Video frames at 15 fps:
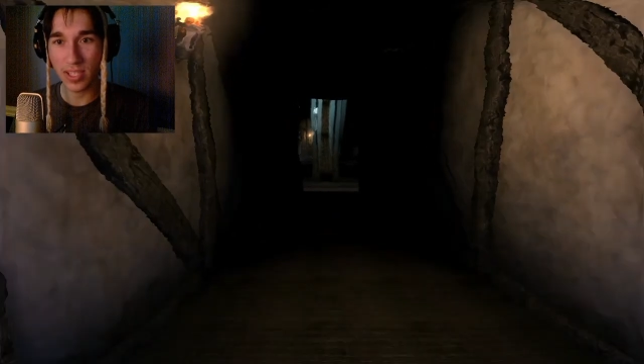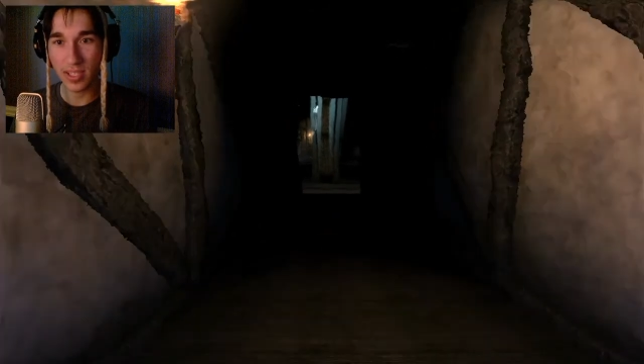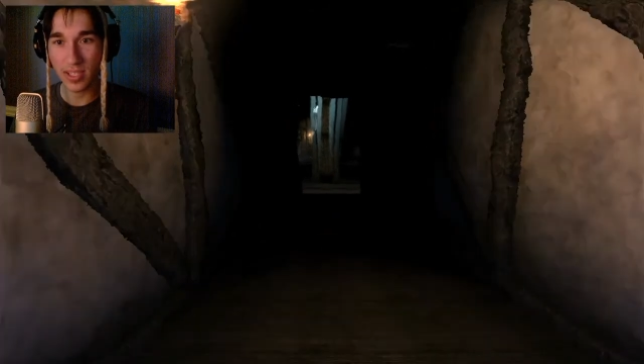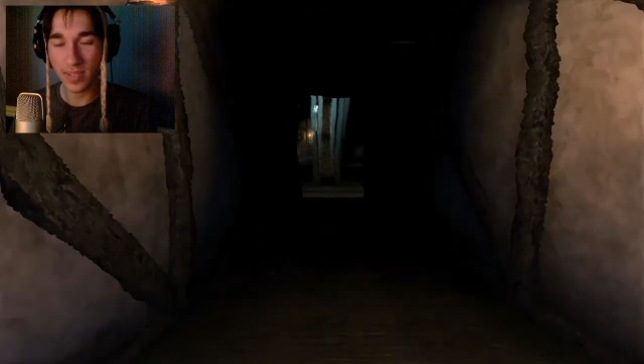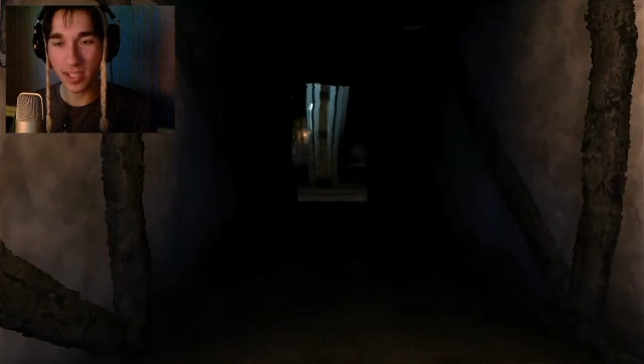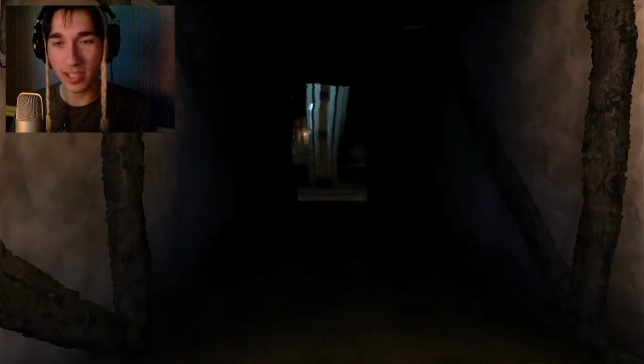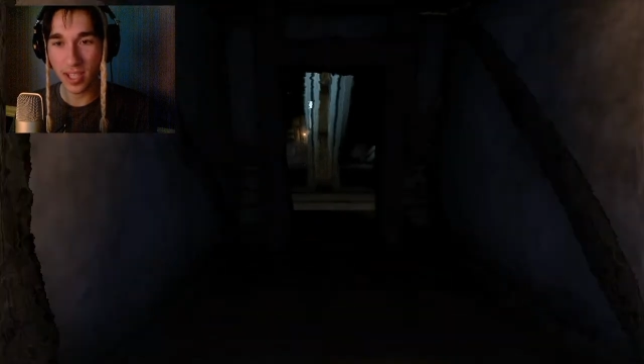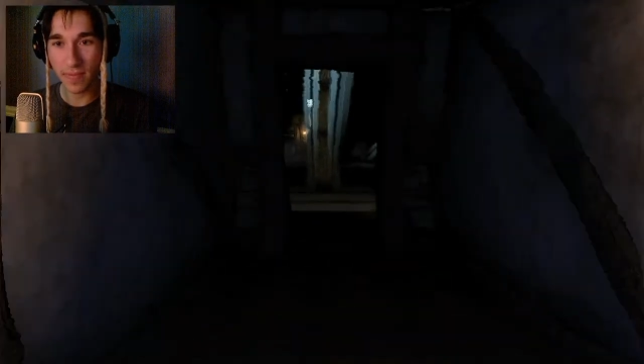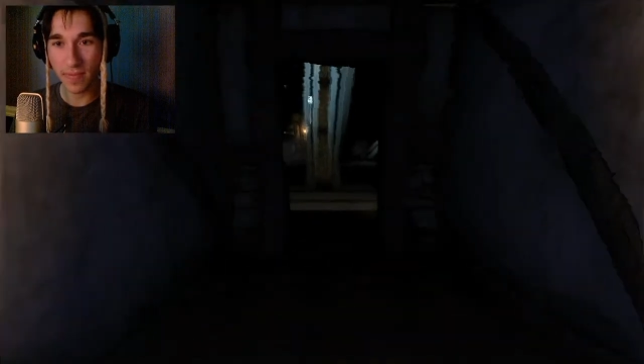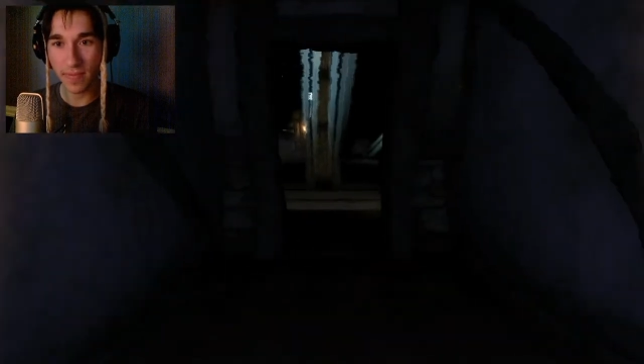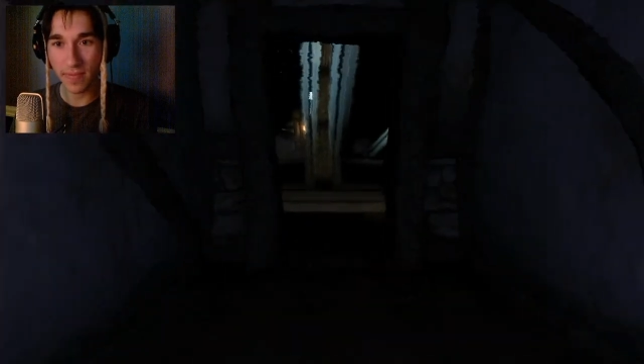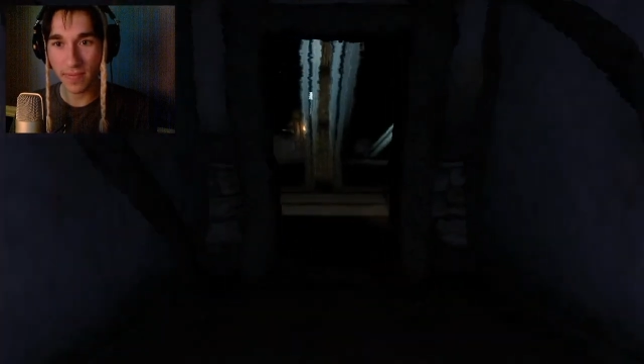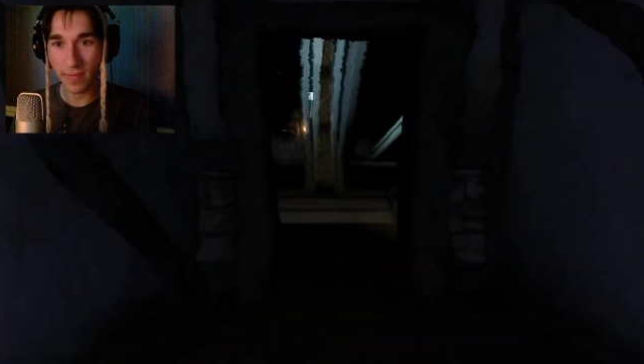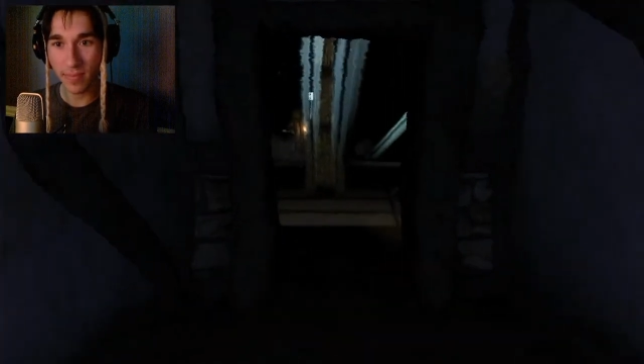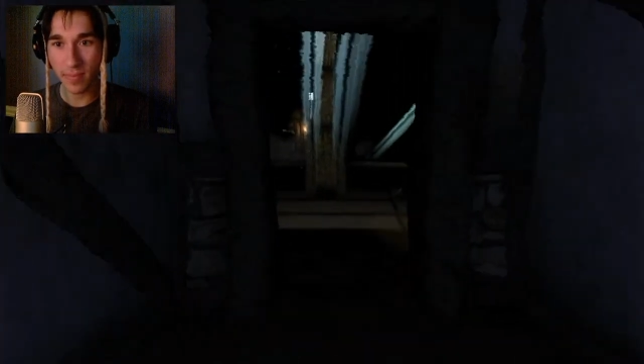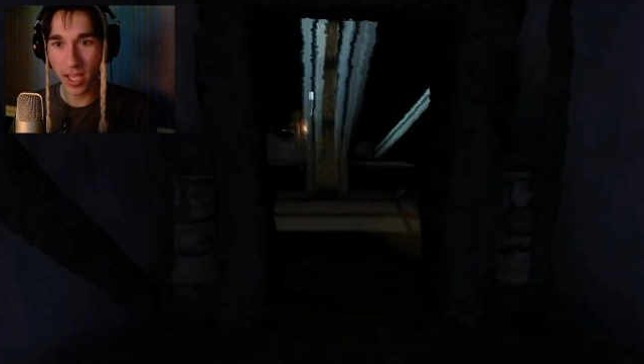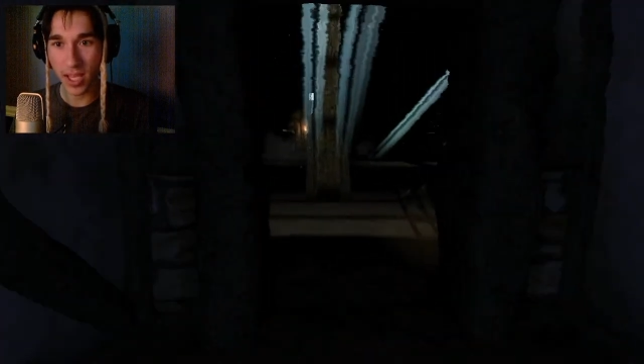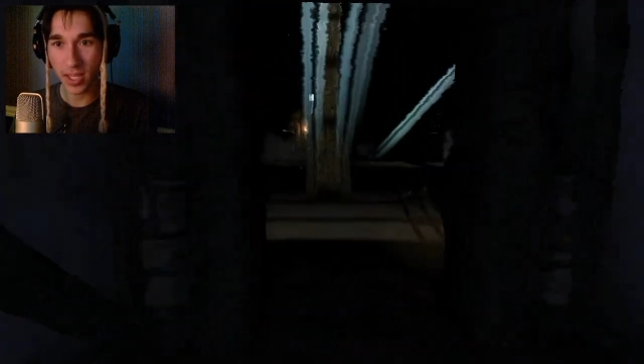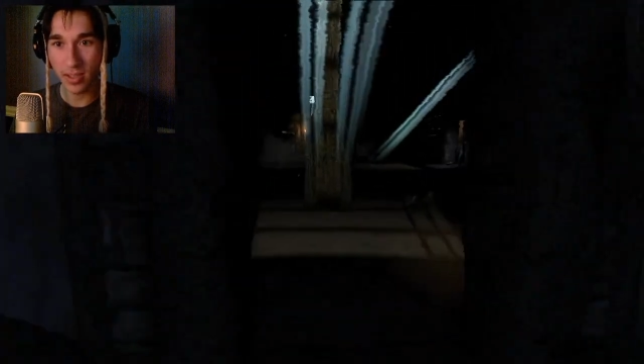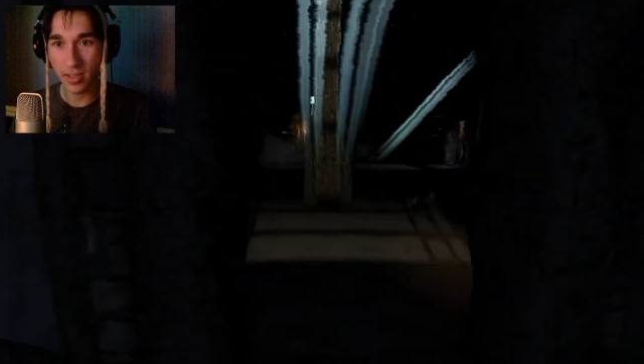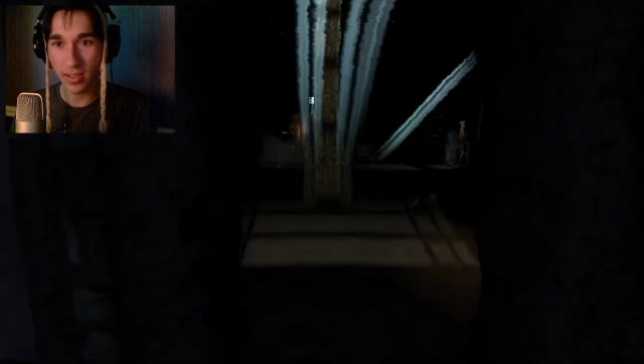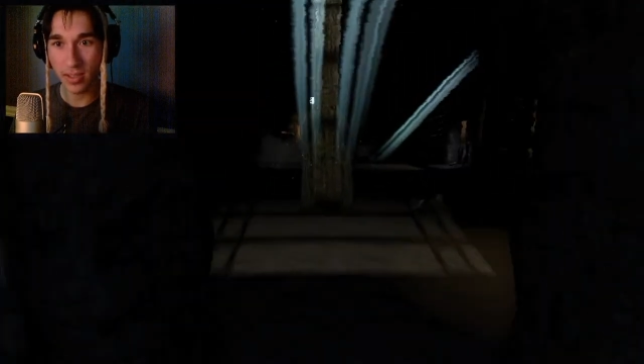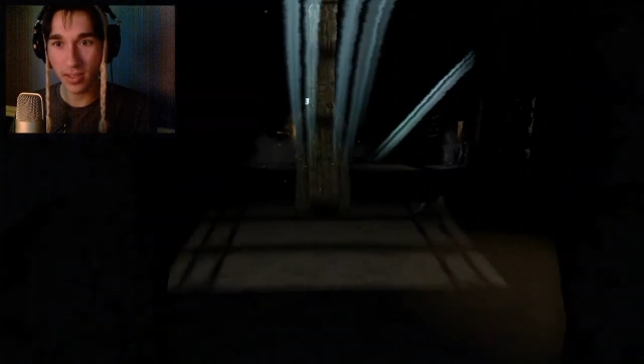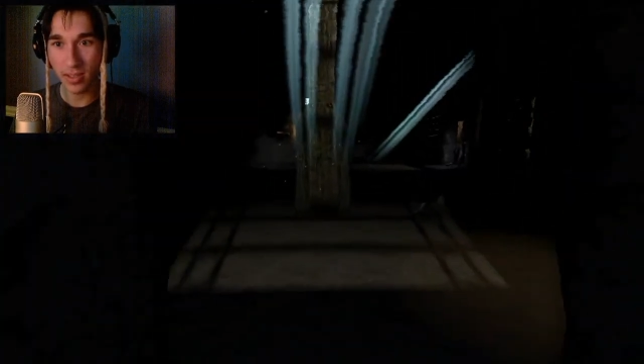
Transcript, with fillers: some stuff, man.